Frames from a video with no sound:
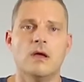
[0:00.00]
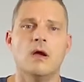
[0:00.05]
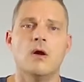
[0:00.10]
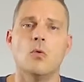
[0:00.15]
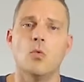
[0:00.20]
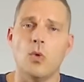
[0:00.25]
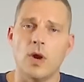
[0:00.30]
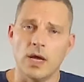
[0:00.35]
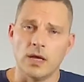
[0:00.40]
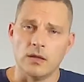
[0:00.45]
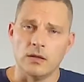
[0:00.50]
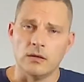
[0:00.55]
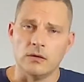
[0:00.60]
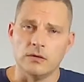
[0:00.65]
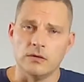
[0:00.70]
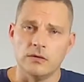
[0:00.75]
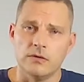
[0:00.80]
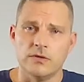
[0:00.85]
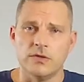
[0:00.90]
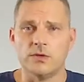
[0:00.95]
Well,
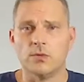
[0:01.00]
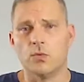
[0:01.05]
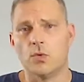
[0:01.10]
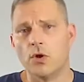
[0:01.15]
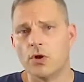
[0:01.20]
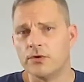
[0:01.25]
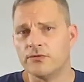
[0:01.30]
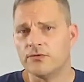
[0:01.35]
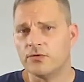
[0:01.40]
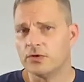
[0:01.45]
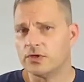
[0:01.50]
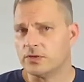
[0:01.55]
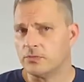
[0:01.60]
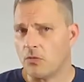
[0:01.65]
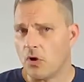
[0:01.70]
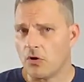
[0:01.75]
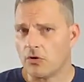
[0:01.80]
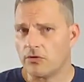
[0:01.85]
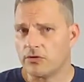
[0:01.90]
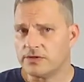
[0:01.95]
the word for
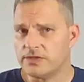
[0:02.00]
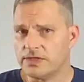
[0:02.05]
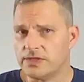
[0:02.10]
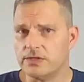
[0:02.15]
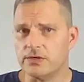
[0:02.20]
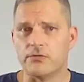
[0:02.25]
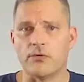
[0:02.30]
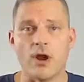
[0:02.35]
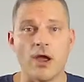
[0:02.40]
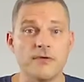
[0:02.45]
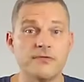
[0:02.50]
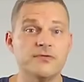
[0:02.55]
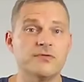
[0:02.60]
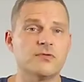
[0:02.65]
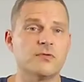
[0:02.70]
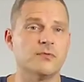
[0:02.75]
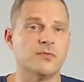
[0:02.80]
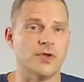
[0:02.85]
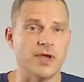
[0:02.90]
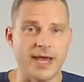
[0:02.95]
democracy derives
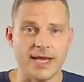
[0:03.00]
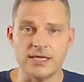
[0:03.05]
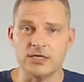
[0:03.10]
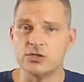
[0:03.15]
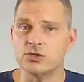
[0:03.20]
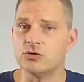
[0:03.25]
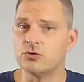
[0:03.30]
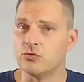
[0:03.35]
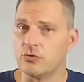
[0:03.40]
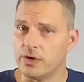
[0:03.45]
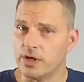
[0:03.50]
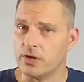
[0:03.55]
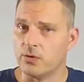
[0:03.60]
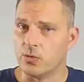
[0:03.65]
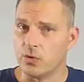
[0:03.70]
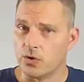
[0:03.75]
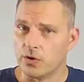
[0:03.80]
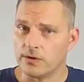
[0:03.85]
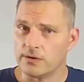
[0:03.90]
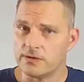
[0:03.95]
from the ancient Greek
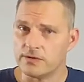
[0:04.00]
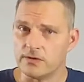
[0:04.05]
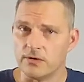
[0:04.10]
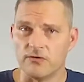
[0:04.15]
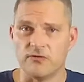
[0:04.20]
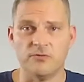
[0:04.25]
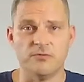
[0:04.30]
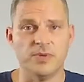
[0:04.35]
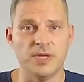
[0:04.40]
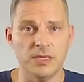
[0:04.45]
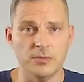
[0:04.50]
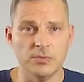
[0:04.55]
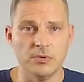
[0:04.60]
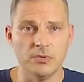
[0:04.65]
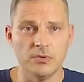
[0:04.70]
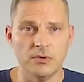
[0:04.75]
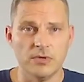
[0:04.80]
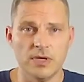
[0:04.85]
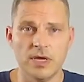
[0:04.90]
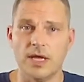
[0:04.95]
words of
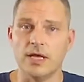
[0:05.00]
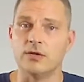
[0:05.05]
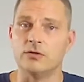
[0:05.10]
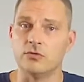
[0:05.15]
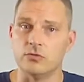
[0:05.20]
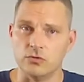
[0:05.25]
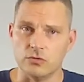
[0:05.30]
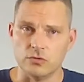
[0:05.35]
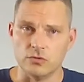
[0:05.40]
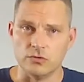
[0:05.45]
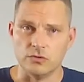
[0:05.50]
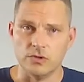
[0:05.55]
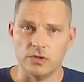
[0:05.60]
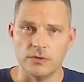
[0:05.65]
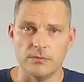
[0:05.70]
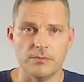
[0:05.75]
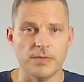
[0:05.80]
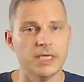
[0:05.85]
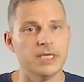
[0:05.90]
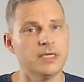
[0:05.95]
people and rule,
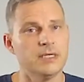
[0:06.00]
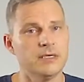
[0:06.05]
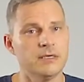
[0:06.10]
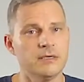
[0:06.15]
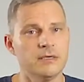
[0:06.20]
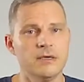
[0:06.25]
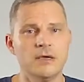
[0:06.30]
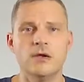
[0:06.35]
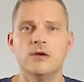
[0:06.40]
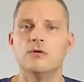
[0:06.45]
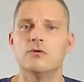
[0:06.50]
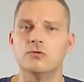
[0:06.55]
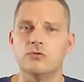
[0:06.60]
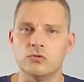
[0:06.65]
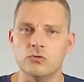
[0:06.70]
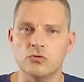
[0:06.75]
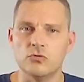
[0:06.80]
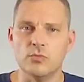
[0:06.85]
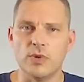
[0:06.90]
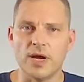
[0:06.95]
meaning
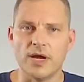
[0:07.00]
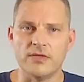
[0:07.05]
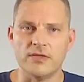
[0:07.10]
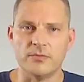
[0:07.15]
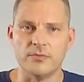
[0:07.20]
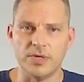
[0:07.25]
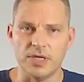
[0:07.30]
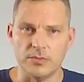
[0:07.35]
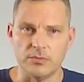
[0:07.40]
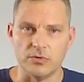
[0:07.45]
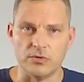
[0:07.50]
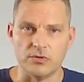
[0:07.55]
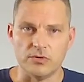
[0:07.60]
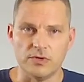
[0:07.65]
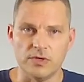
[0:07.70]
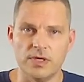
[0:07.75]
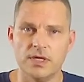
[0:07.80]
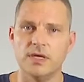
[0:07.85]
rule by the people.